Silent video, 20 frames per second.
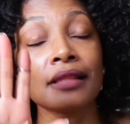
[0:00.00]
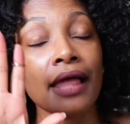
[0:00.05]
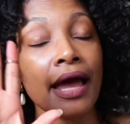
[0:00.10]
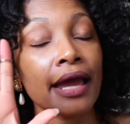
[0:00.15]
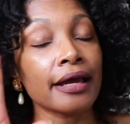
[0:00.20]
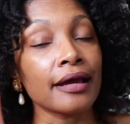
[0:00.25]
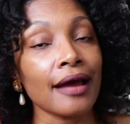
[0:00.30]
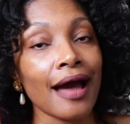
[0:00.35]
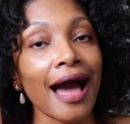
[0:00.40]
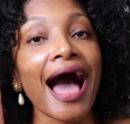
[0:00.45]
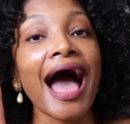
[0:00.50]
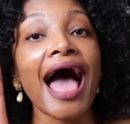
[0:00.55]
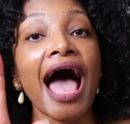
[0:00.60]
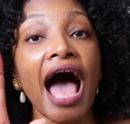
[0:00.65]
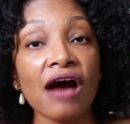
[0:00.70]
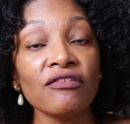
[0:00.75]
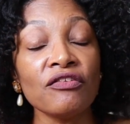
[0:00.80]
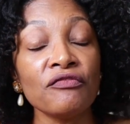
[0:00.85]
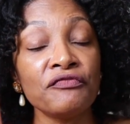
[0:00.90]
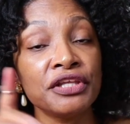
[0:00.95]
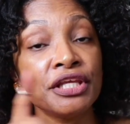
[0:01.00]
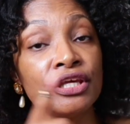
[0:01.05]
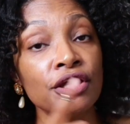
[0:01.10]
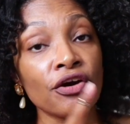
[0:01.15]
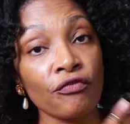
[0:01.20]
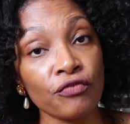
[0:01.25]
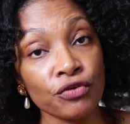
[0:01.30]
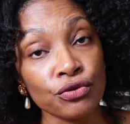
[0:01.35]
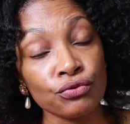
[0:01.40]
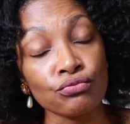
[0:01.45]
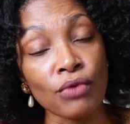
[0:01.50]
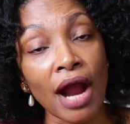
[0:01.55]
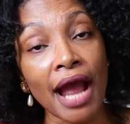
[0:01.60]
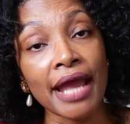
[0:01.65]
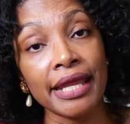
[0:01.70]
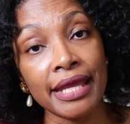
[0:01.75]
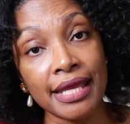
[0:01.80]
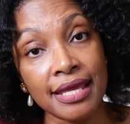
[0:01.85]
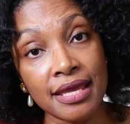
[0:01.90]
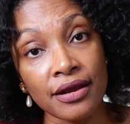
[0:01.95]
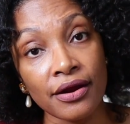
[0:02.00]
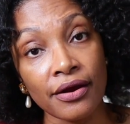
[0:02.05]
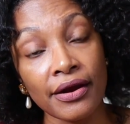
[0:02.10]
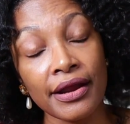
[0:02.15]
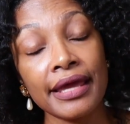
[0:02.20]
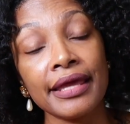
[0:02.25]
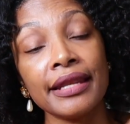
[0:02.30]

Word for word: Like, I have a video for you right here.